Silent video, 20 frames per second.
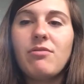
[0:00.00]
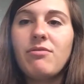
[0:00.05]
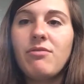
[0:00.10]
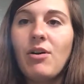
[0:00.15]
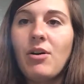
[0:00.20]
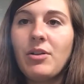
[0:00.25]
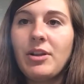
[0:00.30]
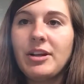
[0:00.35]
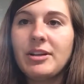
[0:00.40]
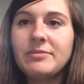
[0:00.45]
of
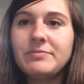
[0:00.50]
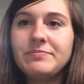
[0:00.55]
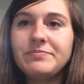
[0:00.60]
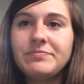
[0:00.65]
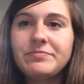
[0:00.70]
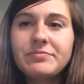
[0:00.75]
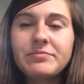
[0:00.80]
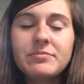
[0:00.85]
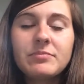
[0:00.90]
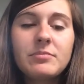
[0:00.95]
falling.
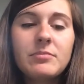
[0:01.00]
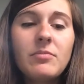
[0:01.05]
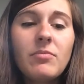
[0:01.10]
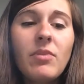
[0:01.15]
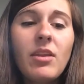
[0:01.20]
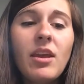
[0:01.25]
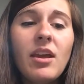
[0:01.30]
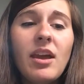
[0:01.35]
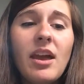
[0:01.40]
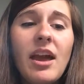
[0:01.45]

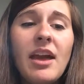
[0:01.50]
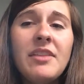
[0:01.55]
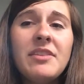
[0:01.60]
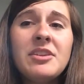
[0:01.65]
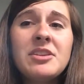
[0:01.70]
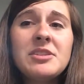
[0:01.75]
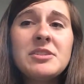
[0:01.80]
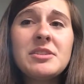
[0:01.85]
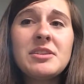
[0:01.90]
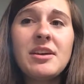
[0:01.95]

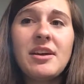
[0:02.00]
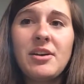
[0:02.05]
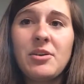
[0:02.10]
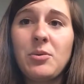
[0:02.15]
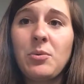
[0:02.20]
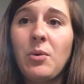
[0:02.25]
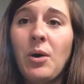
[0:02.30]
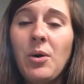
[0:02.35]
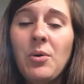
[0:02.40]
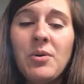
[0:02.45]
And this
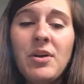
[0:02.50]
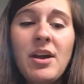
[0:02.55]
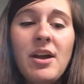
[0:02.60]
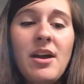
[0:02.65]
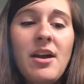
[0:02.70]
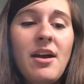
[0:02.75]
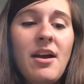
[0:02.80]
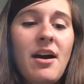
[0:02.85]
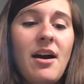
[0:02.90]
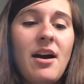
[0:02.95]
quote,
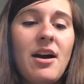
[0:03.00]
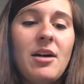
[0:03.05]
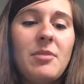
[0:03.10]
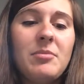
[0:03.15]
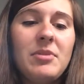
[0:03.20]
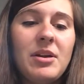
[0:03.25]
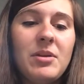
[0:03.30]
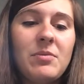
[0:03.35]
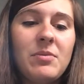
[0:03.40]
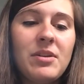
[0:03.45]

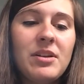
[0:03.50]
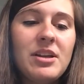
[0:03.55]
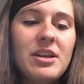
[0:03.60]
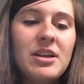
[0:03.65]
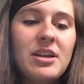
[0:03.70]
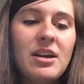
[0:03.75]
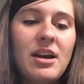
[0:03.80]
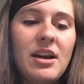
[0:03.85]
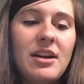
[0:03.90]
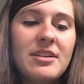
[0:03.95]
it
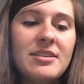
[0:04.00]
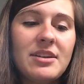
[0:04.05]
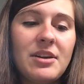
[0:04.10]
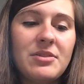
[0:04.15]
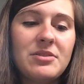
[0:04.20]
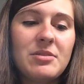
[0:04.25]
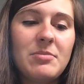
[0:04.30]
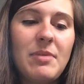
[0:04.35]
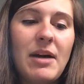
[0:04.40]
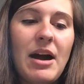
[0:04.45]
really kind of
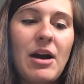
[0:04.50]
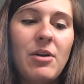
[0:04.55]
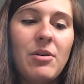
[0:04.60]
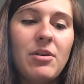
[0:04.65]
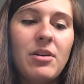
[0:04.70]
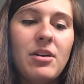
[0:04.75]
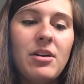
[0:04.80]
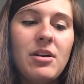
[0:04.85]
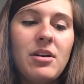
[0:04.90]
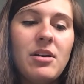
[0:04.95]
tells
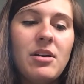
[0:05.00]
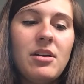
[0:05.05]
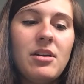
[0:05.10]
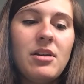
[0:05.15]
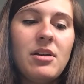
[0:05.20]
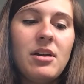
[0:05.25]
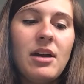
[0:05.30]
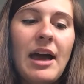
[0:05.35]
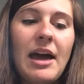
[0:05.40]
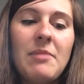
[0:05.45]
about
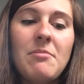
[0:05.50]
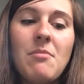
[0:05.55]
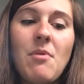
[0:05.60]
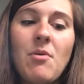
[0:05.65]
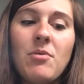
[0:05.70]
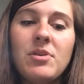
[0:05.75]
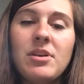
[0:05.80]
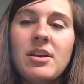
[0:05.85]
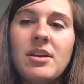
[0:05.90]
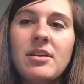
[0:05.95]

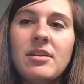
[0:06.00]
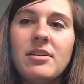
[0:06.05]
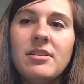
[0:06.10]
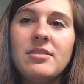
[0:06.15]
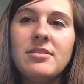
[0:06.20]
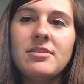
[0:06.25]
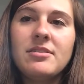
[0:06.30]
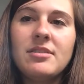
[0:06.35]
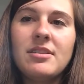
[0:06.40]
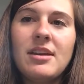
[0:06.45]

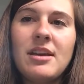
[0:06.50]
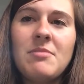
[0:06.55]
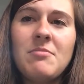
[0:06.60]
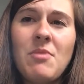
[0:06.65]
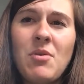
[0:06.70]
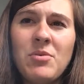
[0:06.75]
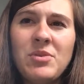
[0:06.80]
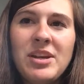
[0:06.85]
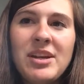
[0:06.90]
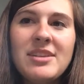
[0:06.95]

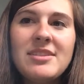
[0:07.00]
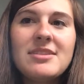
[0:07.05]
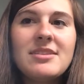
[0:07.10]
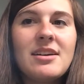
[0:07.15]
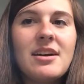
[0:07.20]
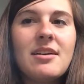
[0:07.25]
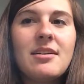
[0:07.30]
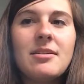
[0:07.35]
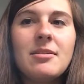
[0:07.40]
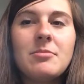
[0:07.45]

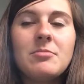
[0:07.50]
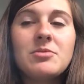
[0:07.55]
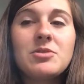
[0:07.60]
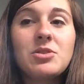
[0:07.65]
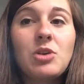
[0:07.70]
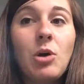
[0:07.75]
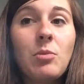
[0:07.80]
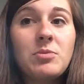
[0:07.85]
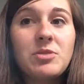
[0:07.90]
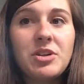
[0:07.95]
Edmonia's
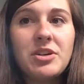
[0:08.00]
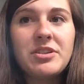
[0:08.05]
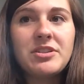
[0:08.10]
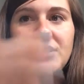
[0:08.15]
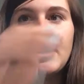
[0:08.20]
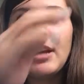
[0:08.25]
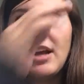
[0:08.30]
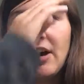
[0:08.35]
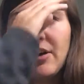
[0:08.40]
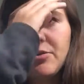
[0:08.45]

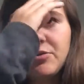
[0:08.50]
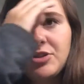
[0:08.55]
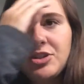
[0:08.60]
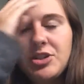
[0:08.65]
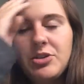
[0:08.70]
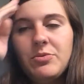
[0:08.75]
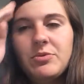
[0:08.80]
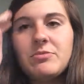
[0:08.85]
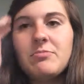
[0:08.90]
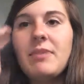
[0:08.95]
sculptures and how
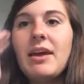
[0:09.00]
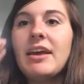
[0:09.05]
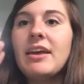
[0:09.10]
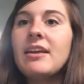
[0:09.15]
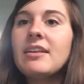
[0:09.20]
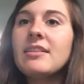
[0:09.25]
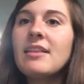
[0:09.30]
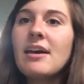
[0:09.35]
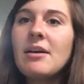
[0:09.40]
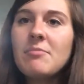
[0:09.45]
she was
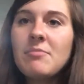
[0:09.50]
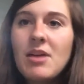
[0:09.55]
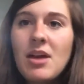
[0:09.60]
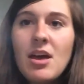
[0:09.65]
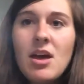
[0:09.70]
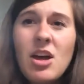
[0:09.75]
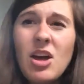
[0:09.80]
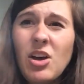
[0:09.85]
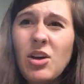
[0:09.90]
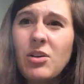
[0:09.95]
making them.
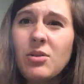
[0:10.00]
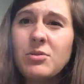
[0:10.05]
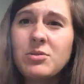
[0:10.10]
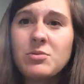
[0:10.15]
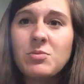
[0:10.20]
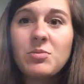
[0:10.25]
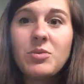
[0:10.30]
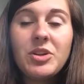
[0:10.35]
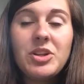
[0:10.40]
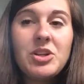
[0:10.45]
And it
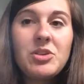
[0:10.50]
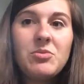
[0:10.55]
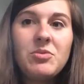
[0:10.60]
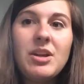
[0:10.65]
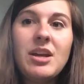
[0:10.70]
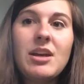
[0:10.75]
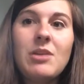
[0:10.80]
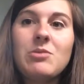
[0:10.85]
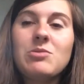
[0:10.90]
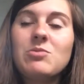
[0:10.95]
was really
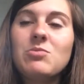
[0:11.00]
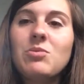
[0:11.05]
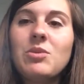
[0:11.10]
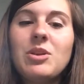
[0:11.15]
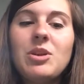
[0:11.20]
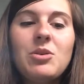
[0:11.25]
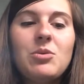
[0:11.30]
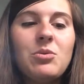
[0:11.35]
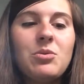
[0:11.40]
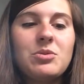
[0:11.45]
unique. It was
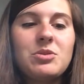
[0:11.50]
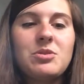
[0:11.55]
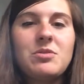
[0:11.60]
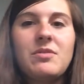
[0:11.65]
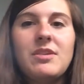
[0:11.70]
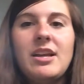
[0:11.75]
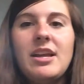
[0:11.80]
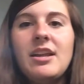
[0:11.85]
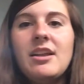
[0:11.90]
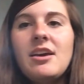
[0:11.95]
really cool to
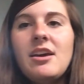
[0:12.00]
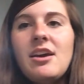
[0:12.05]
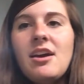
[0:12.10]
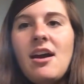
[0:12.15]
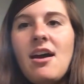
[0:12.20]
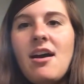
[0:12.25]
read.